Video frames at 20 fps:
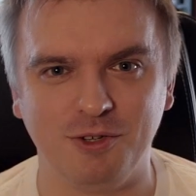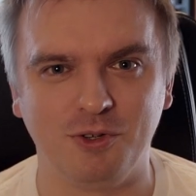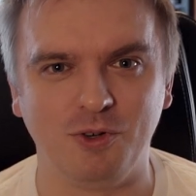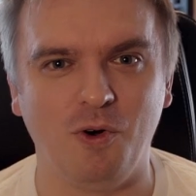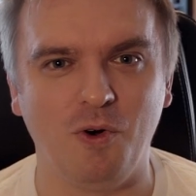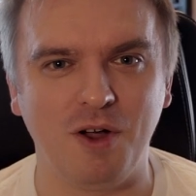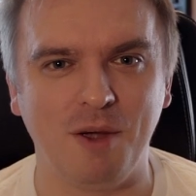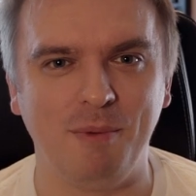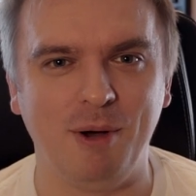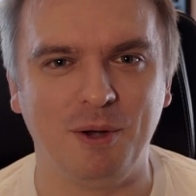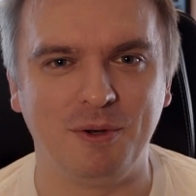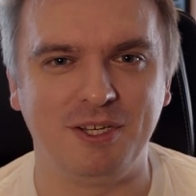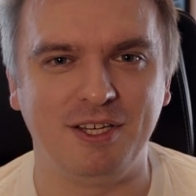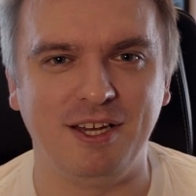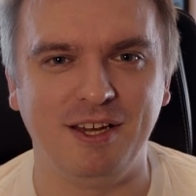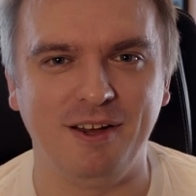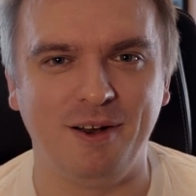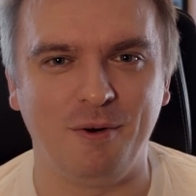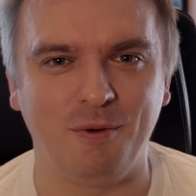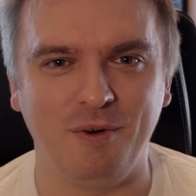to talk about
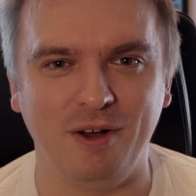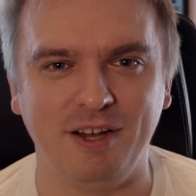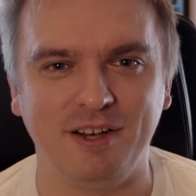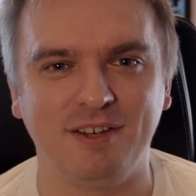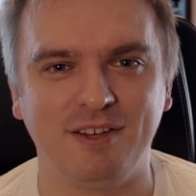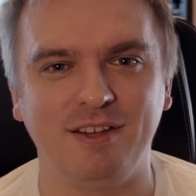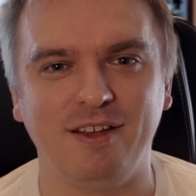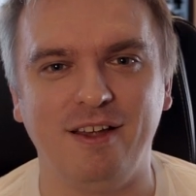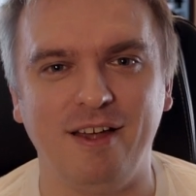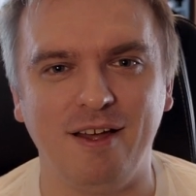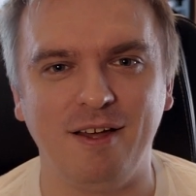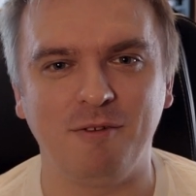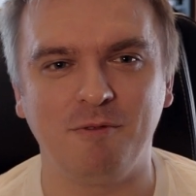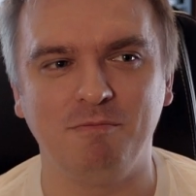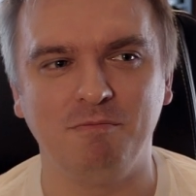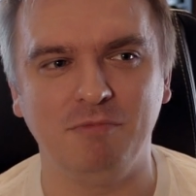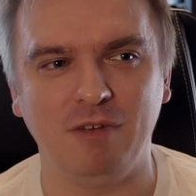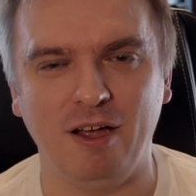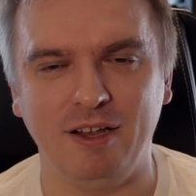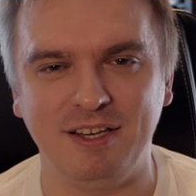here, right, I
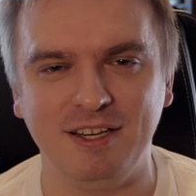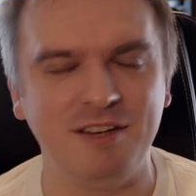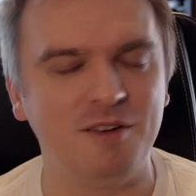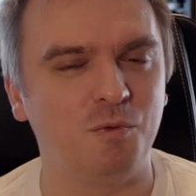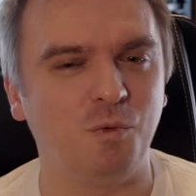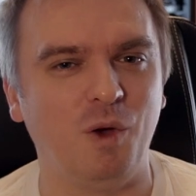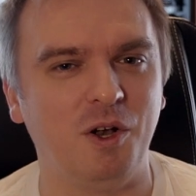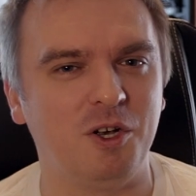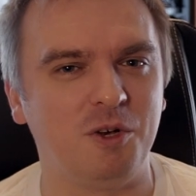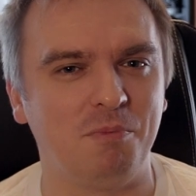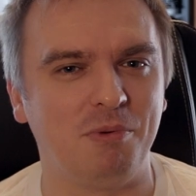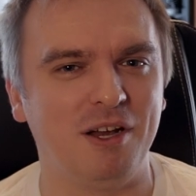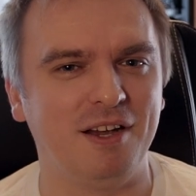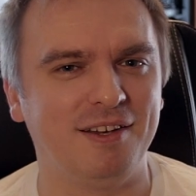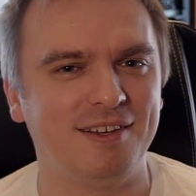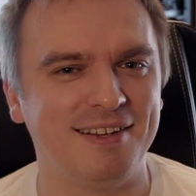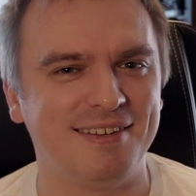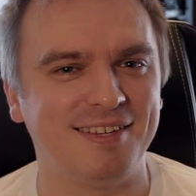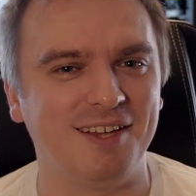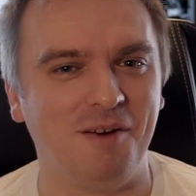didn't want to bring
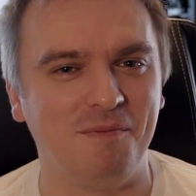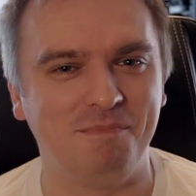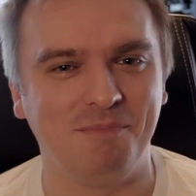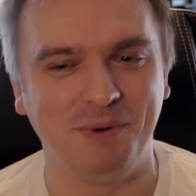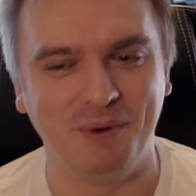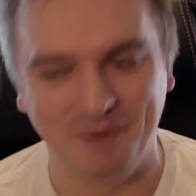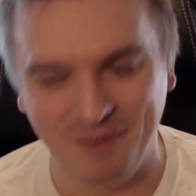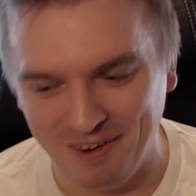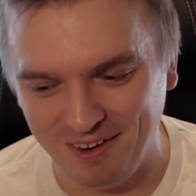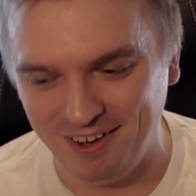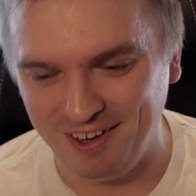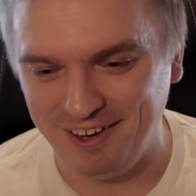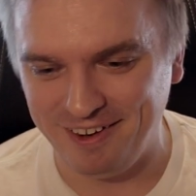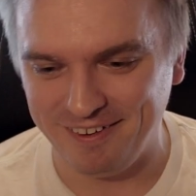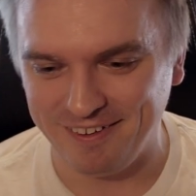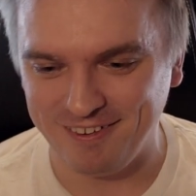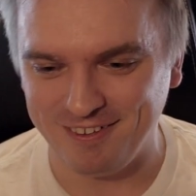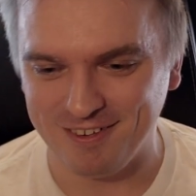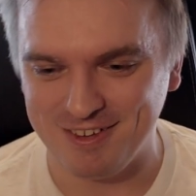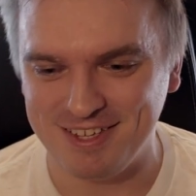this up
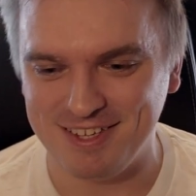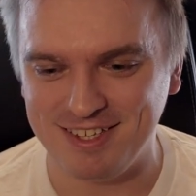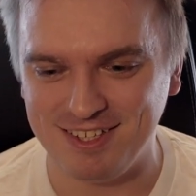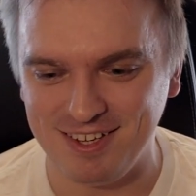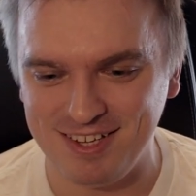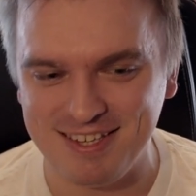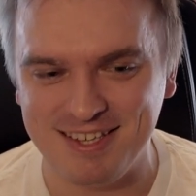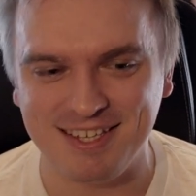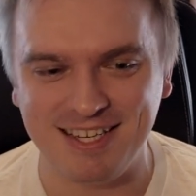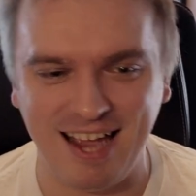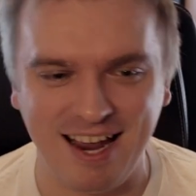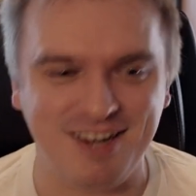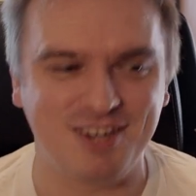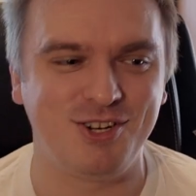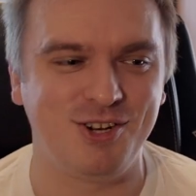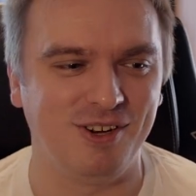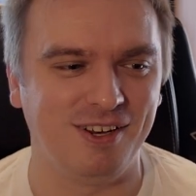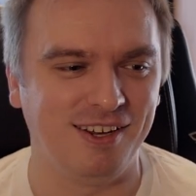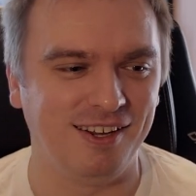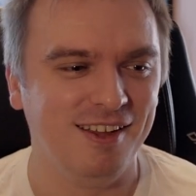earlier because it doesn't
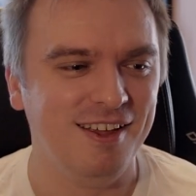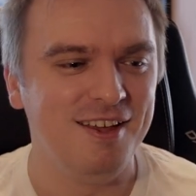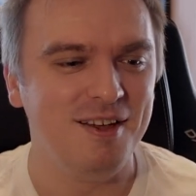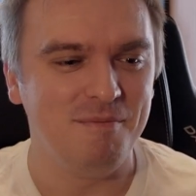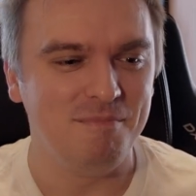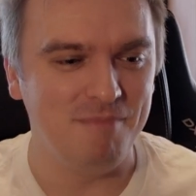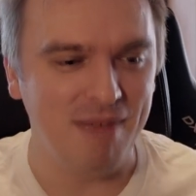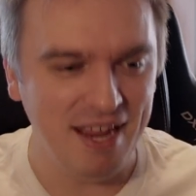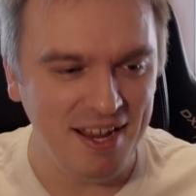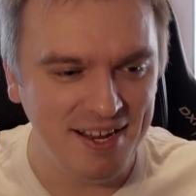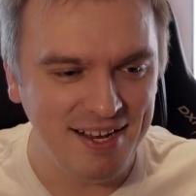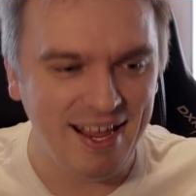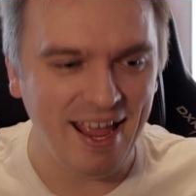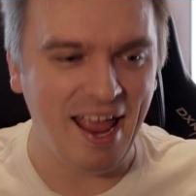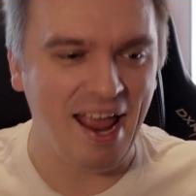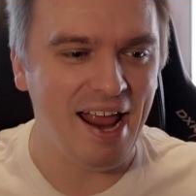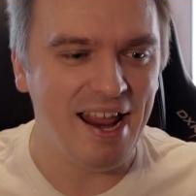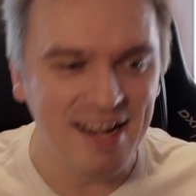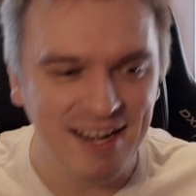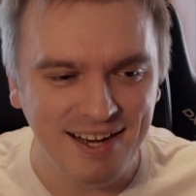actually make
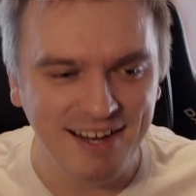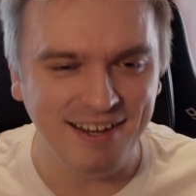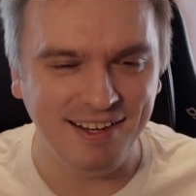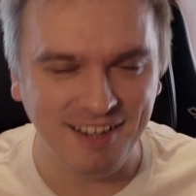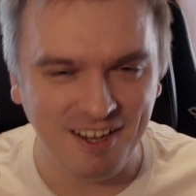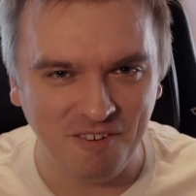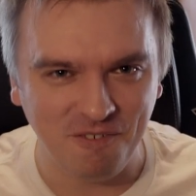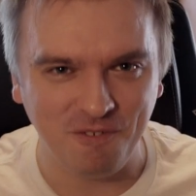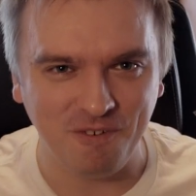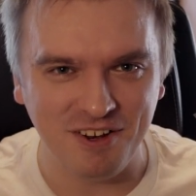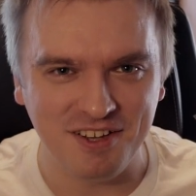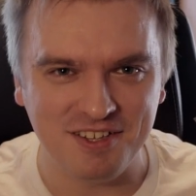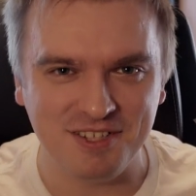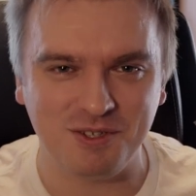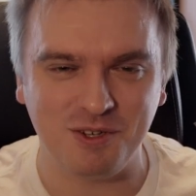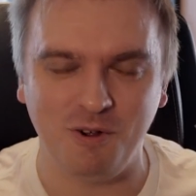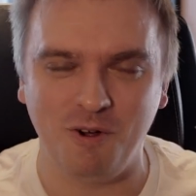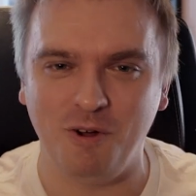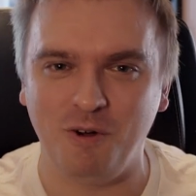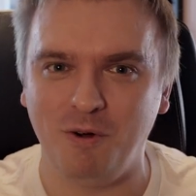any
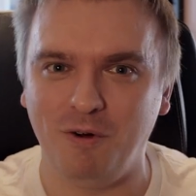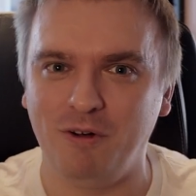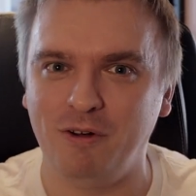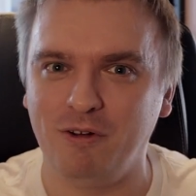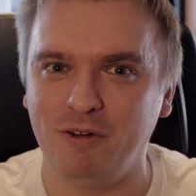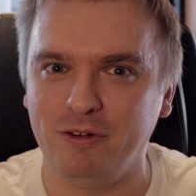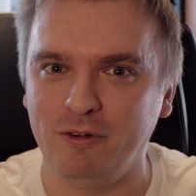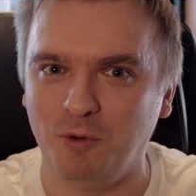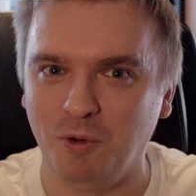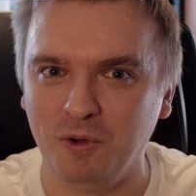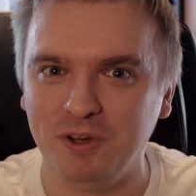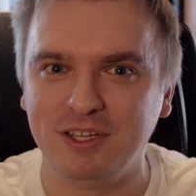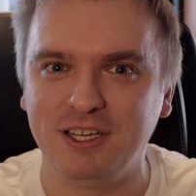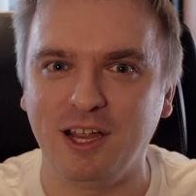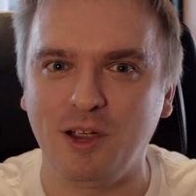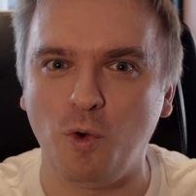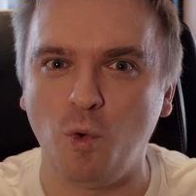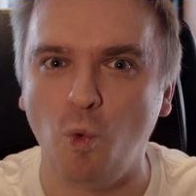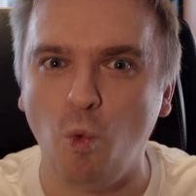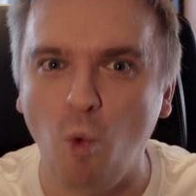difference on
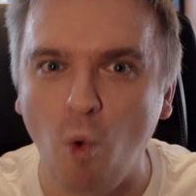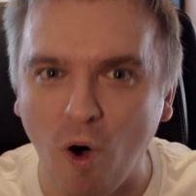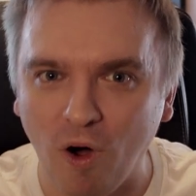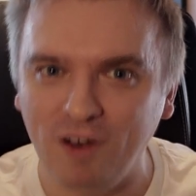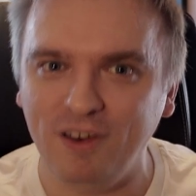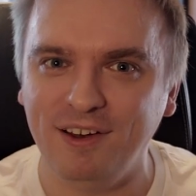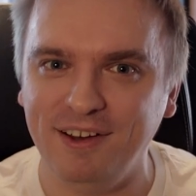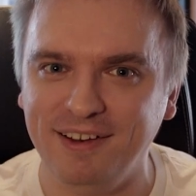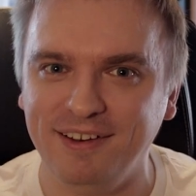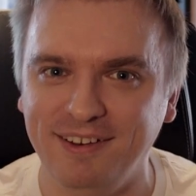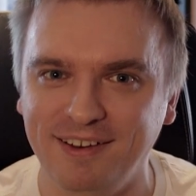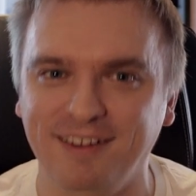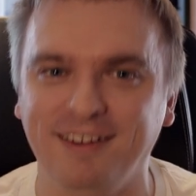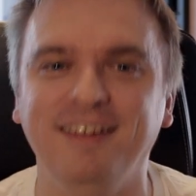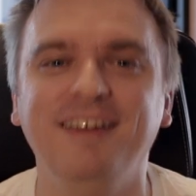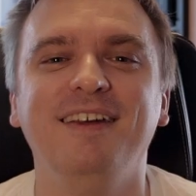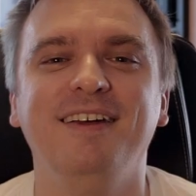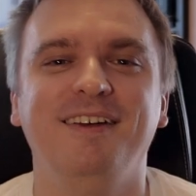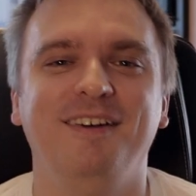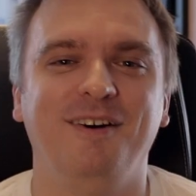the quality
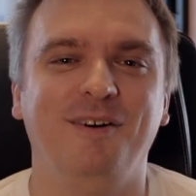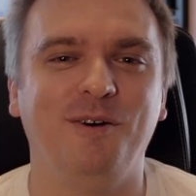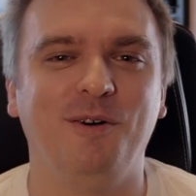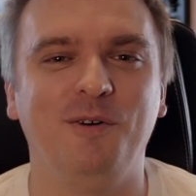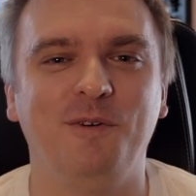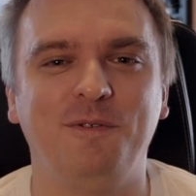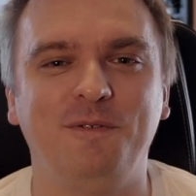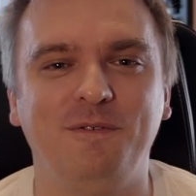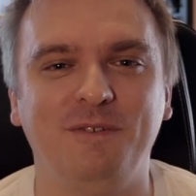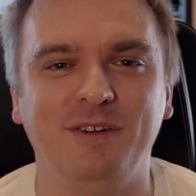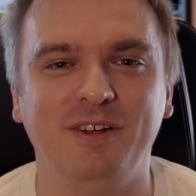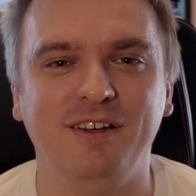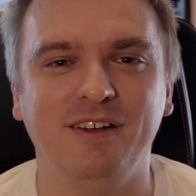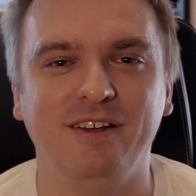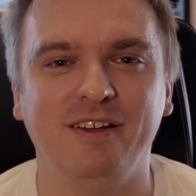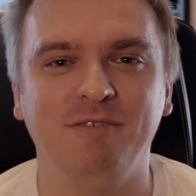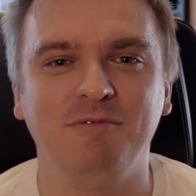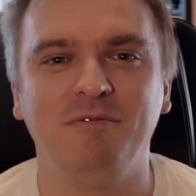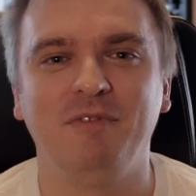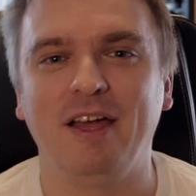of
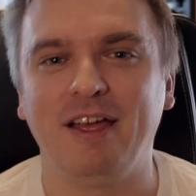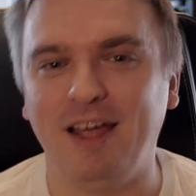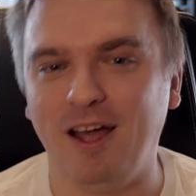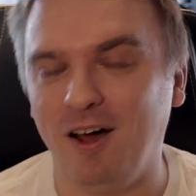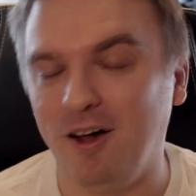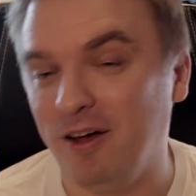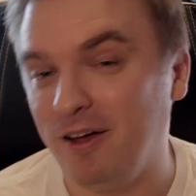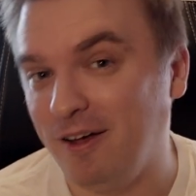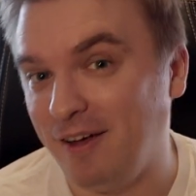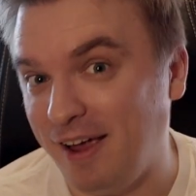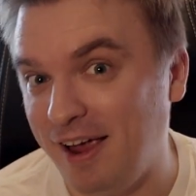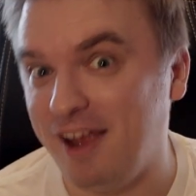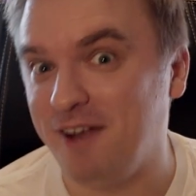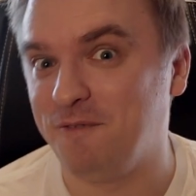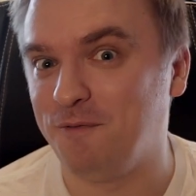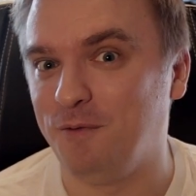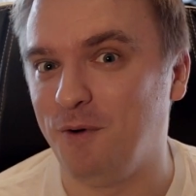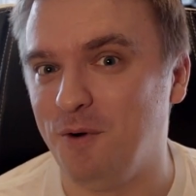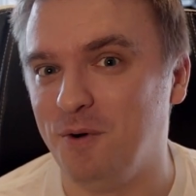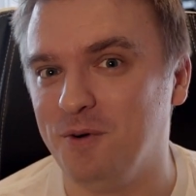a
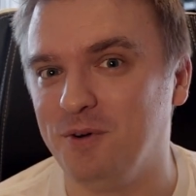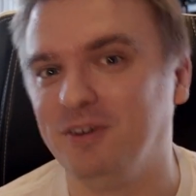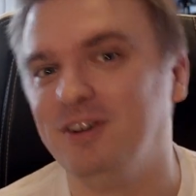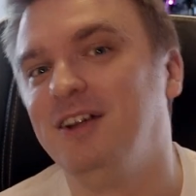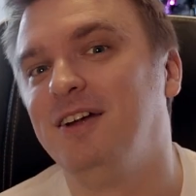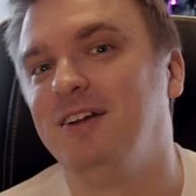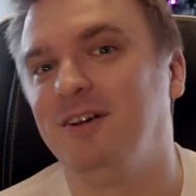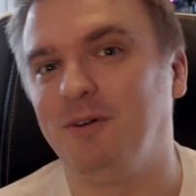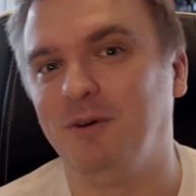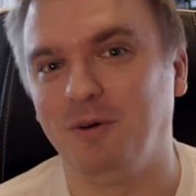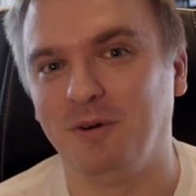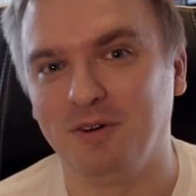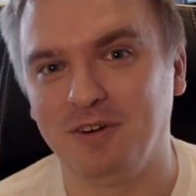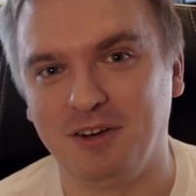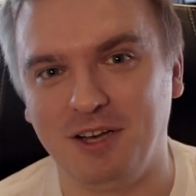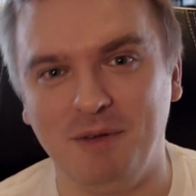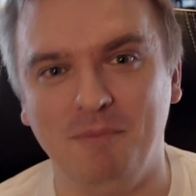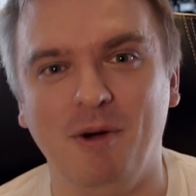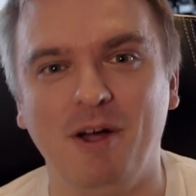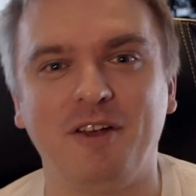headphone or
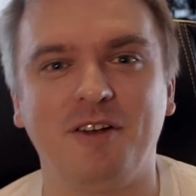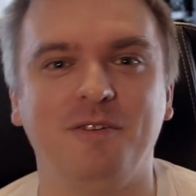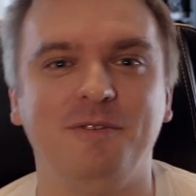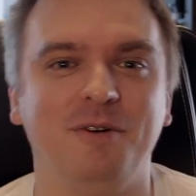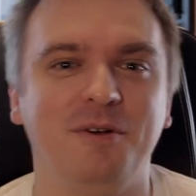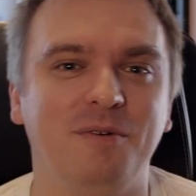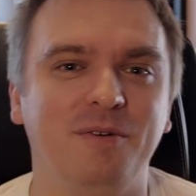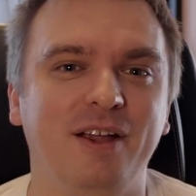the microphone,